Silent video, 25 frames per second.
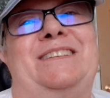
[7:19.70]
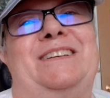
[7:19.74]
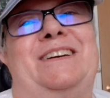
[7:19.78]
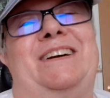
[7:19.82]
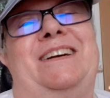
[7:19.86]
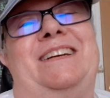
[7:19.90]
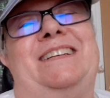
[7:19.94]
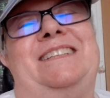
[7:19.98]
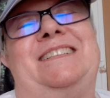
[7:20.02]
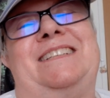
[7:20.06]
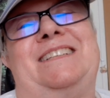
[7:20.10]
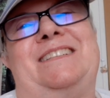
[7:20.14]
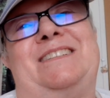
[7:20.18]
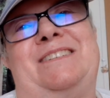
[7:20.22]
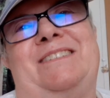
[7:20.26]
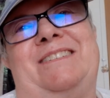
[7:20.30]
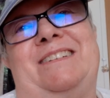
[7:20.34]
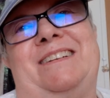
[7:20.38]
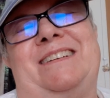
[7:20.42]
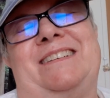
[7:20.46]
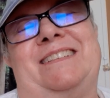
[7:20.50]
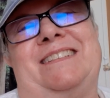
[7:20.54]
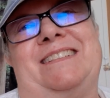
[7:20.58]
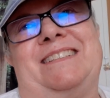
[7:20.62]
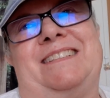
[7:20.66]
so I just
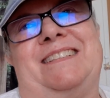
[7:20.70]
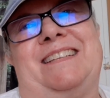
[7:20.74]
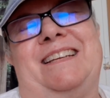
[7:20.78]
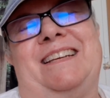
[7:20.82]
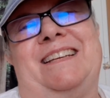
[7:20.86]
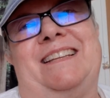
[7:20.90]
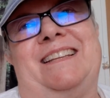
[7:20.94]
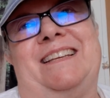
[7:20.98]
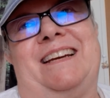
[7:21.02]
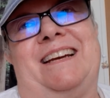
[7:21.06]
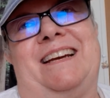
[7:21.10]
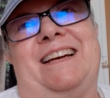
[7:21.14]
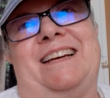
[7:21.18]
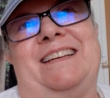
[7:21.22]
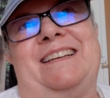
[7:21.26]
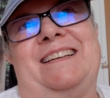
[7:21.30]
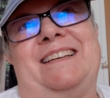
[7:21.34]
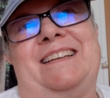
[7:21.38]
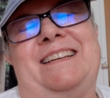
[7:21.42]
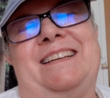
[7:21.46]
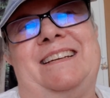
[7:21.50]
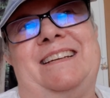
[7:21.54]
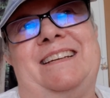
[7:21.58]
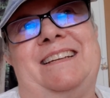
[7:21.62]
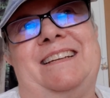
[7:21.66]
wanted to say
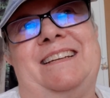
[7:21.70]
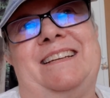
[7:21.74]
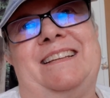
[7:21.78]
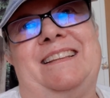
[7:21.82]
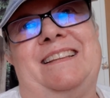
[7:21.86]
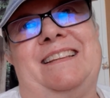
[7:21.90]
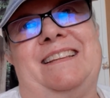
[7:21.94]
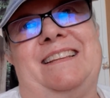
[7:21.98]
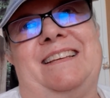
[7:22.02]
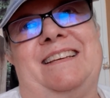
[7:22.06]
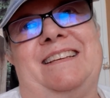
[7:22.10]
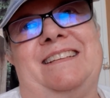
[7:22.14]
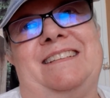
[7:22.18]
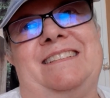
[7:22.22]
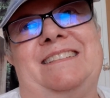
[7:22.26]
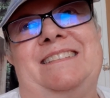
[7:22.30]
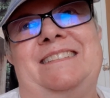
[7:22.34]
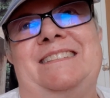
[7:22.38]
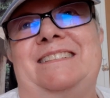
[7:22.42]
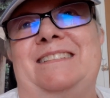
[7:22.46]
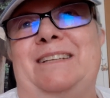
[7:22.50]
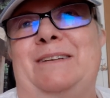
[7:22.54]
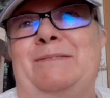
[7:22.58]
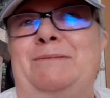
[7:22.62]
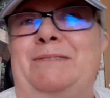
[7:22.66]
that, that
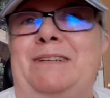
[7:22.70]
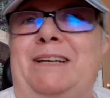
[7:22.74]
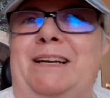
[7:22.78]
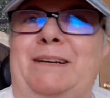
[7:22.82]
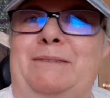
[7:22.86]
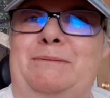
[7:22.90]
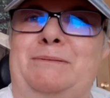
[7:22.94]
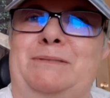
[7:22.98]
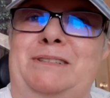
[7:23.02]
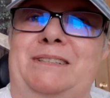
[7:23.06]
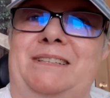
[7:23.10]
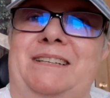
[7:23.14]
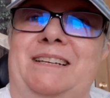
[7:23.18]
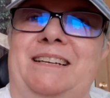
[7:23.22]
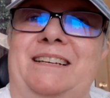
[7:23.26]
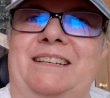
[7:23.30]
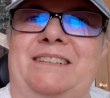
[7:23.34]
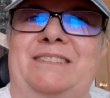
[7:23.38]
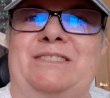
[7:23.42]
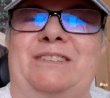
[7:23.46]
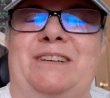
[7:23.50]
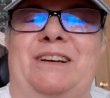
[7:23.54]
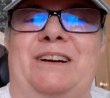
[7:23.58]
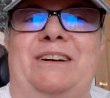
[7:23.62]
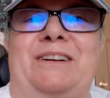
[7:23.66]
sometimes
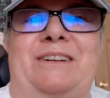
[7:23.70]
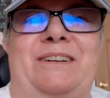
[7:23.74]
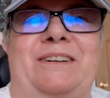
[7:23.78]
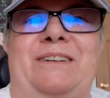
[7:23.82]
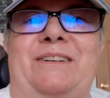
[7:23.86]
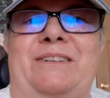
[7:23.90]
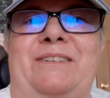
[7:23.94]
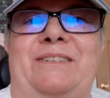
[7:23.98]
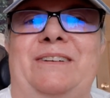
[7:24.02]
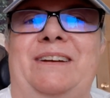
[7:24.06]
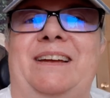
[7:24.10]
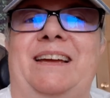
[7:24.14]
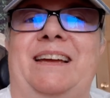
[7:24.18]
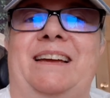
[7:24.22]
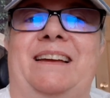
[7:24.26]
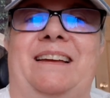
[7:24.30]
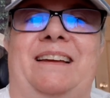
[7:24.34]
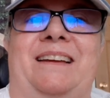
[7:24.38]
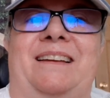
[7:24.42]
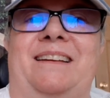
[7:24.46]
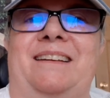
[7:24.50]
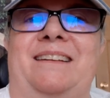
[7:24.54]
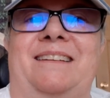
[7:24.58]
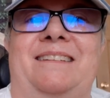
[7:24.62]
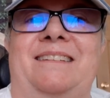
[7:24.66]
things are
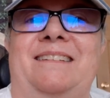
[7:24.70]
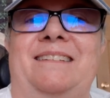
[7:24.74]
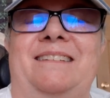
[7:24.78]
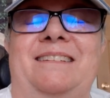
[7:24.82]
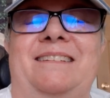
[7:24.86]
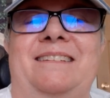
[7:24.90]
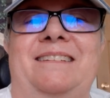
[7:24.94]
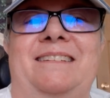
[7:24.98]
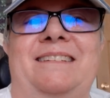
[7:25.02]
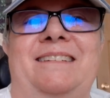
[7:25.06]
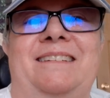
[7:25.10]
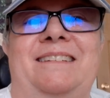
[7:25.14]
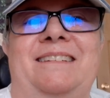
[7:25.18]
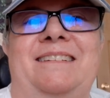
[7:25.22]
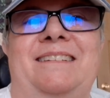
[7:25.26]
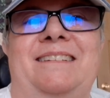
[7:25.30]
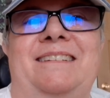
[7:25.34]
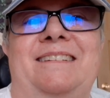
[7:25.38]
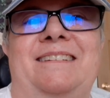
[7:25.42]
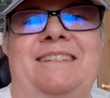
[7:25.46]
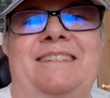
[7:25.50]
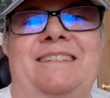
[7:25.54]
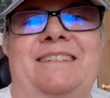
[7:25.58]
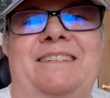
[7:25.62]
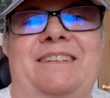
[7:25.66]
okay.
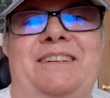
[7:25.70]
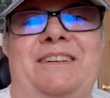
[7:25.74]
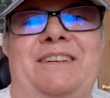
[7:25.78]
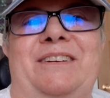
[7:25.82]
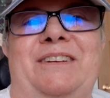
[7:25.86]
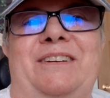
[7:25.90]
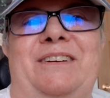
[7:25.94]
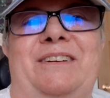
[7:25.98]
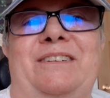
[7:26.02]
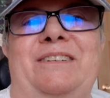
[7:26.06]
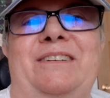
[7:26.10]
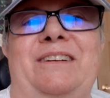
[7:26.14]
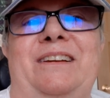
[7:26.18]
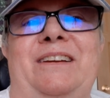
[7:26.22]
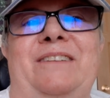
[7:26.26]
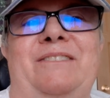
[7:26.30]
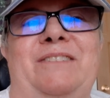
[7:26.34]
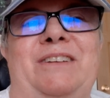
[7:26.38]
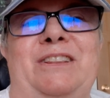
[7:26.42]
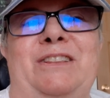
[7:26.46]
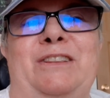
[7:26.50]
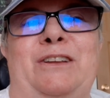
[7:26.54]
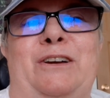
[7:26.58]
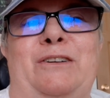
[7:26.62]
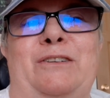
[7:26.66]
You know,
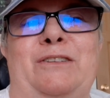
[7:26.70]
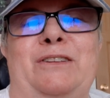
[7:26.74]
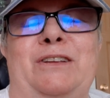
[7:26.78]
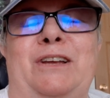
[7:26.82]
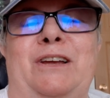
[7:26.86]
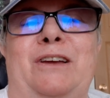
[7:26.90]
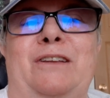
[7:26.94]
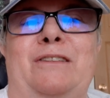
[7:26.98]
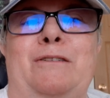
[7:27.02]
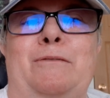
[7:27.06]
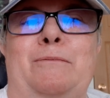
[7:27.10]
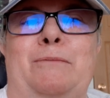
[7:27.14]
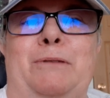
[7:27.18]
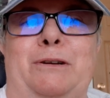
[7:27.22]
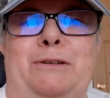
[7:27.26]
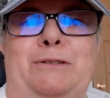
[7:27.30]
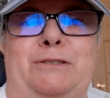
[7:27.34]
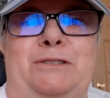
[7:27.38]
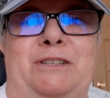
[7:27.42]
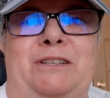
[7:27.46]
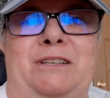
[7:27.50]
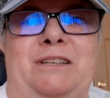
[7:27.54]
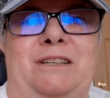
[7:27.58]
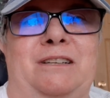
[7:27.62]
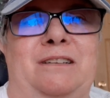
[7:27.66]
even though the other
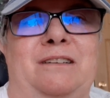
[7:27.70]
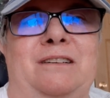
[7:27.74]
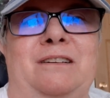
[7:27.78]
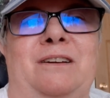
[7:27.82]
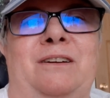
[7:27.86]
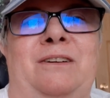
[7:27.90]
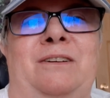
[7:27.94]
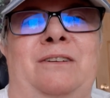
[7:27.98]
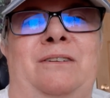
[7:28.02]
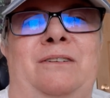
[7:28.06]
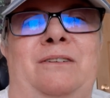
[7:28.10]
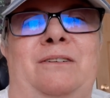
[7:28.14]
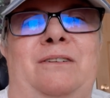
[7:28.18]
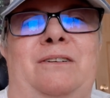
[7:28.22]
person